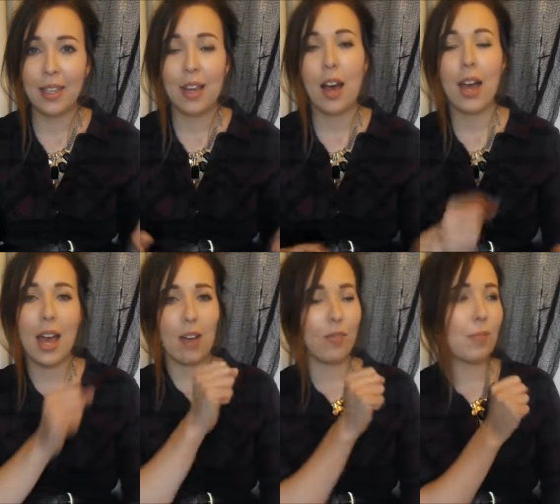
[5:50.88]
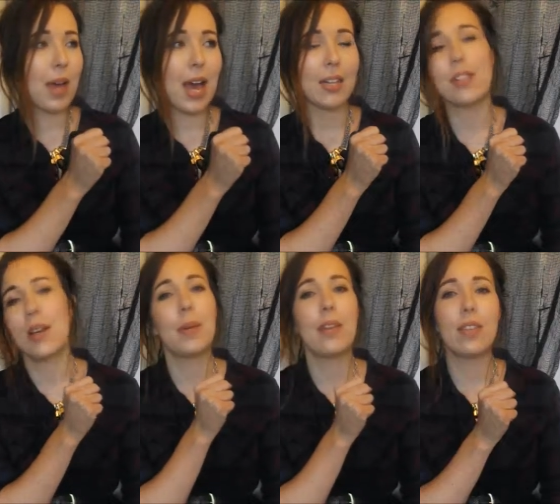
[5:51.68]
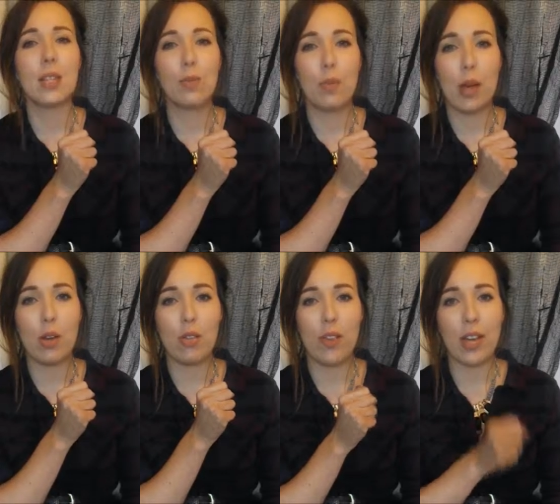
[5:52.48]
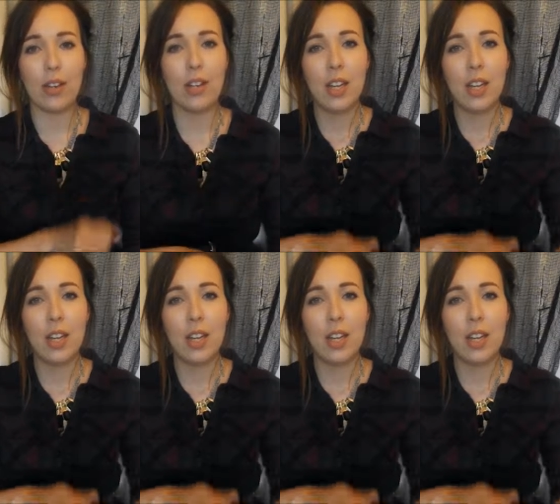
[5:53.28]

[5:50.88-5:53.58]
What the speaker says: I have my hand up like this with a microphone.